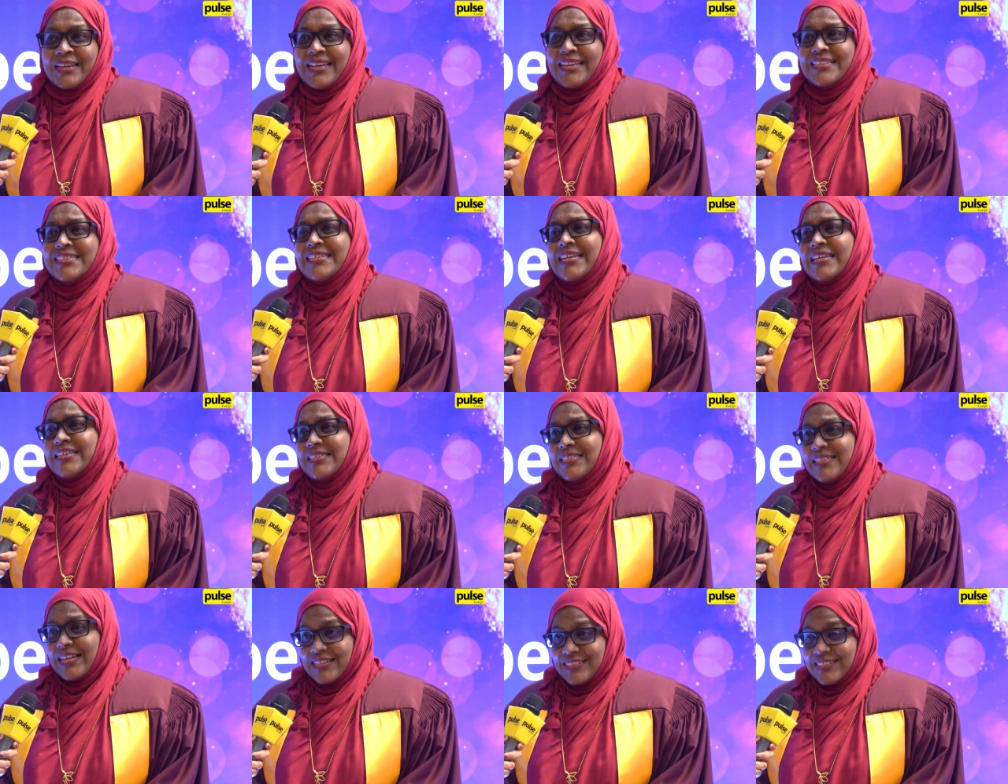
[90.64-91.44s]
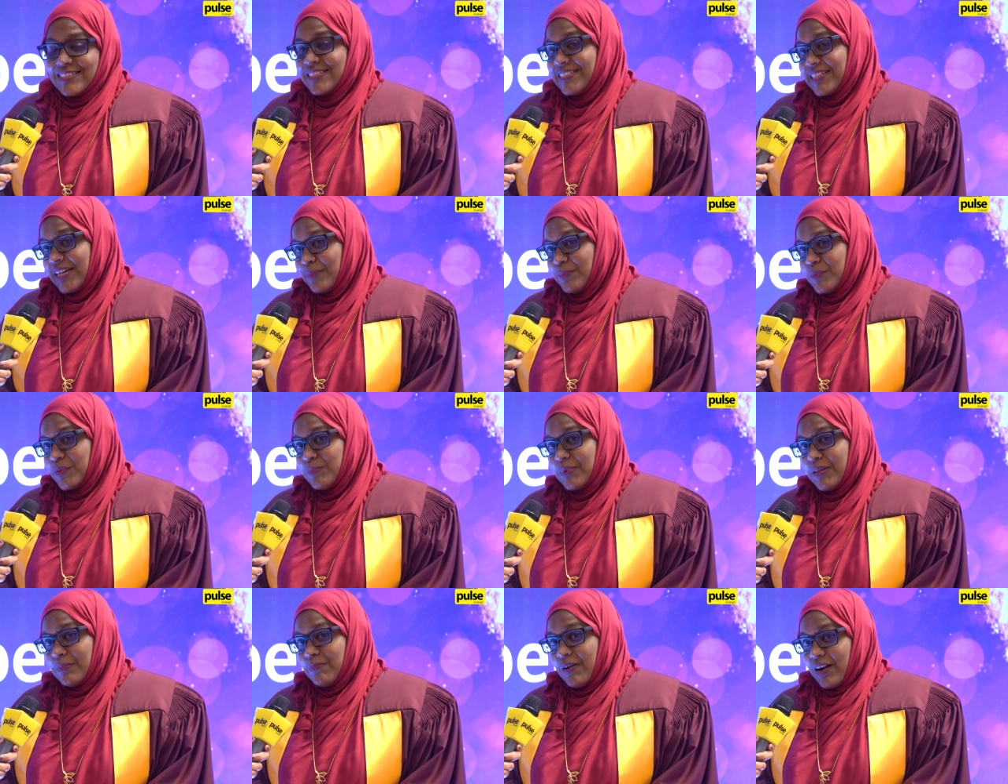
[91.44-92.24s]
It's an exciting time to
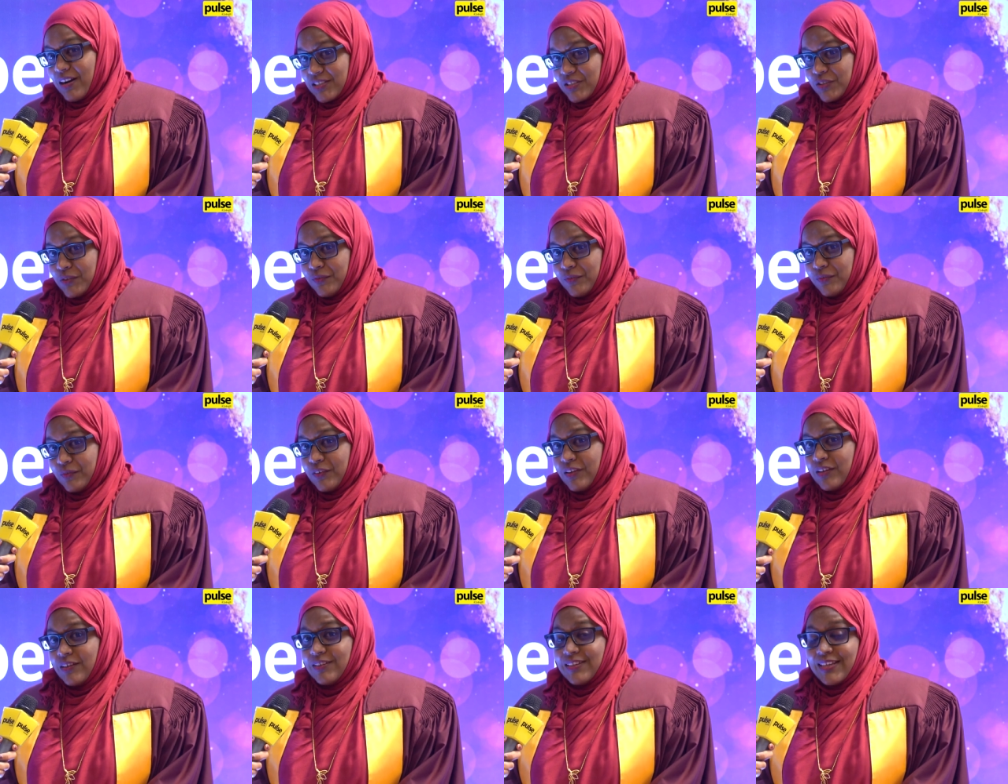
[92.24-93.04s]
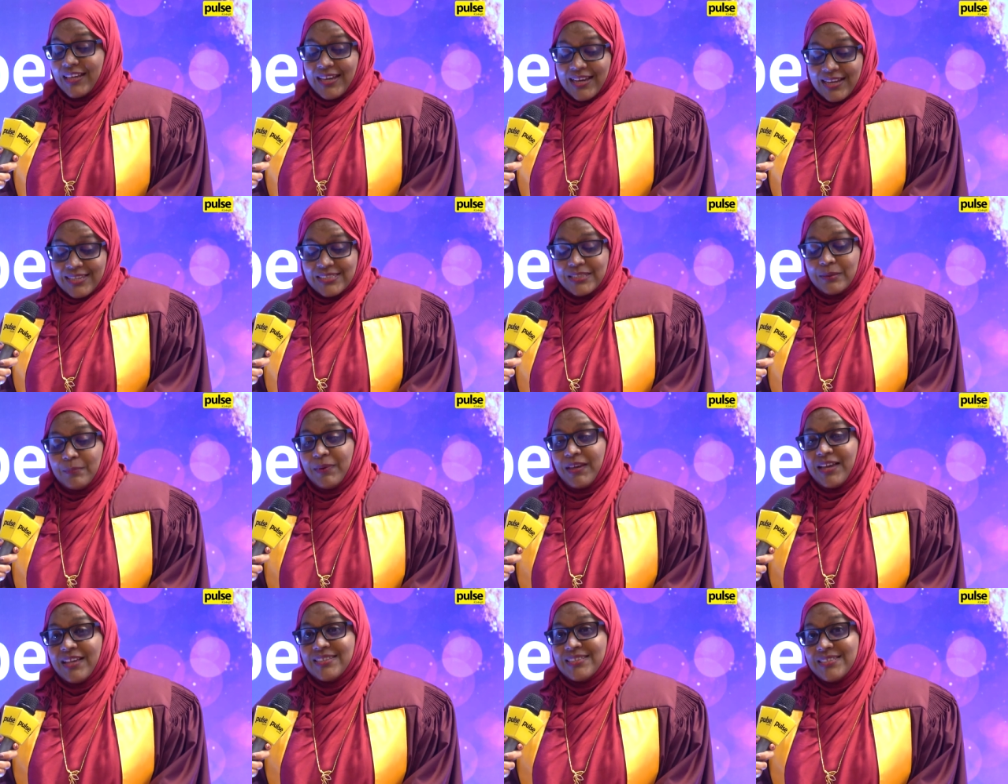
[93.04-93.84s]
be part of the
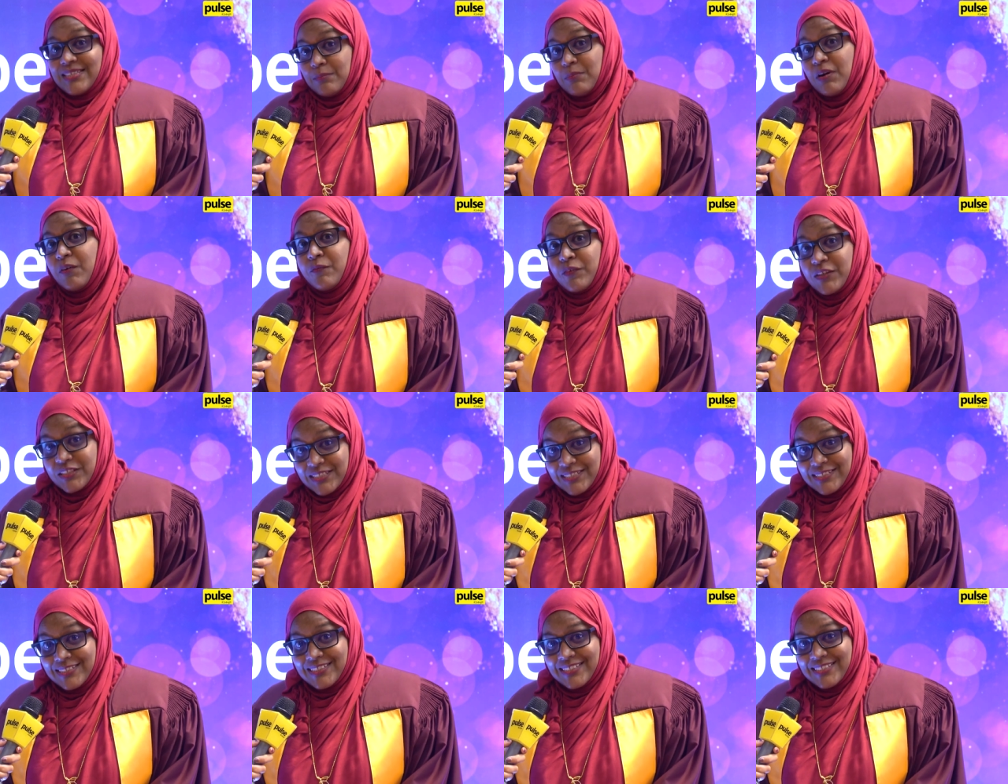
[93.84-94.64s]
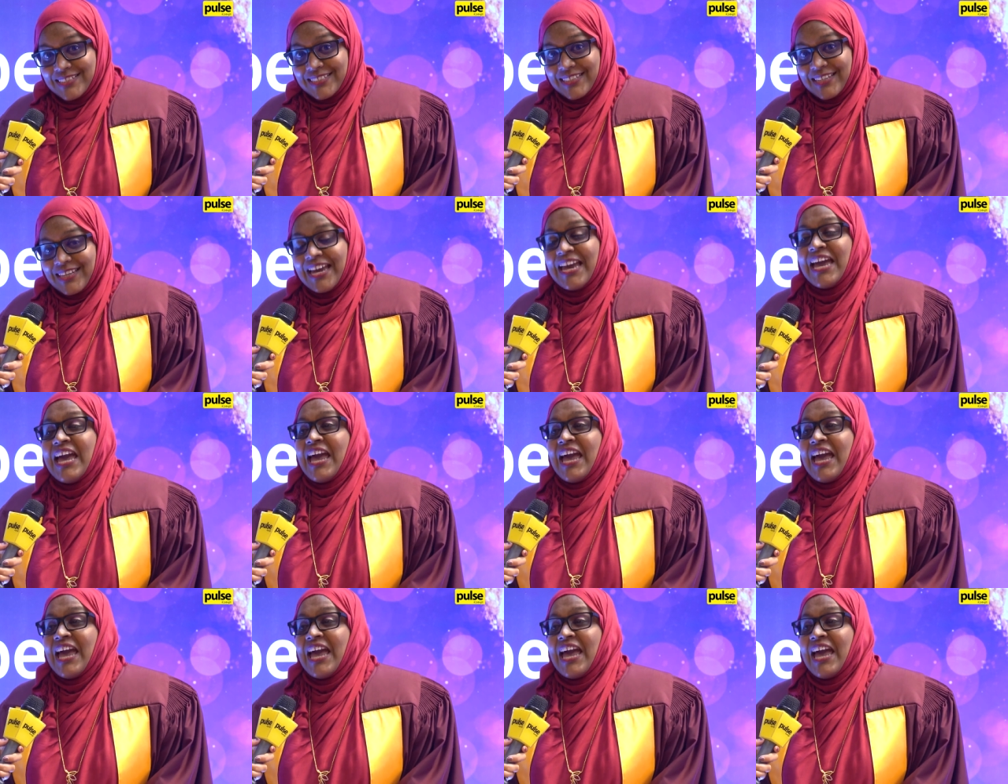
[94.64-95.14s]
AICP and CIMA fraternity,